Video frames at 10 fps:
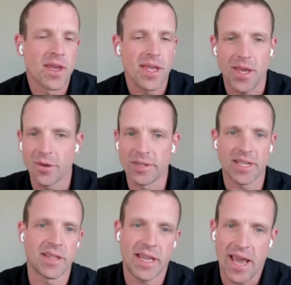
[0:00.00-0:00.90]
He was in
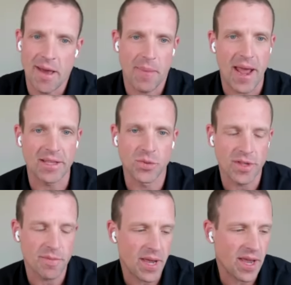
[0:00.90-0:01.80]
the campaigns
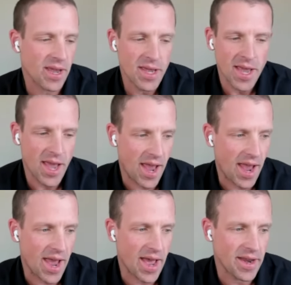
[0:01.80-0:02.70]
with me.
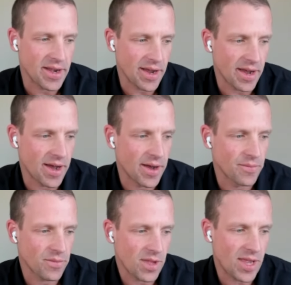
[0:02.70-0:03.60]
And
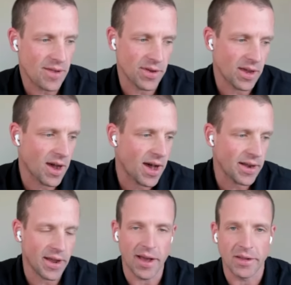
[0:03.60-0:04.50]
he even got
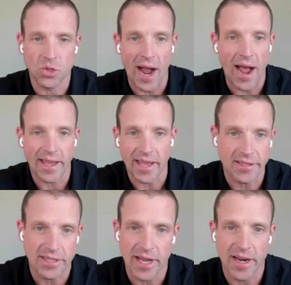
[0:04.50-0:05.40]
tracking
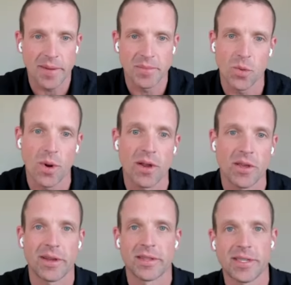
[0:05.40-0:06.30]
set up to where you
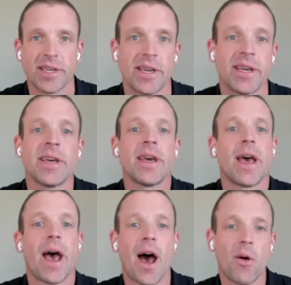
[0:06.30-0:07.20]
could see
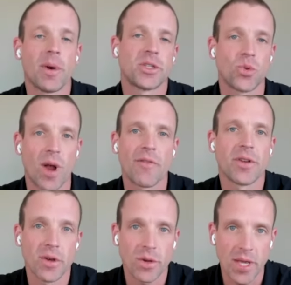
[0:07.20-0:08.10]
how much
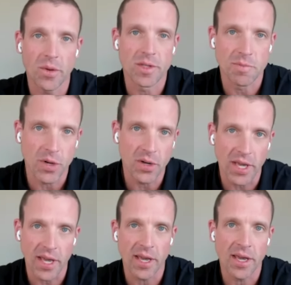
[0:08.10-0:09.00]
revenue he was
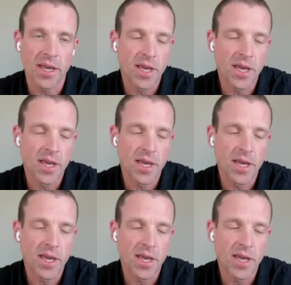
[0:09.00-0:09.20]
booking